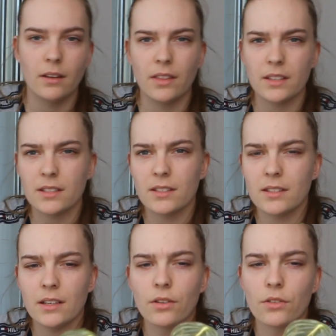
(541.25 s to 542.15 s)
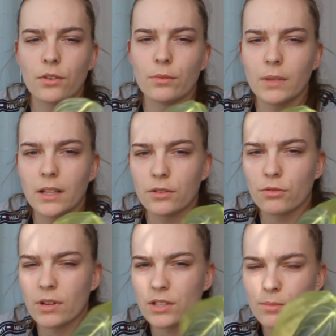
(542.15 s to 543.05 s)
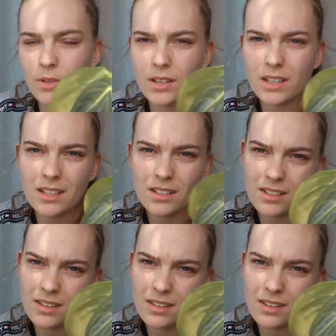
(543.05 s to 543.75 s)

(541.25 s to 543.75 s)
This is the other melanochrysum cutting.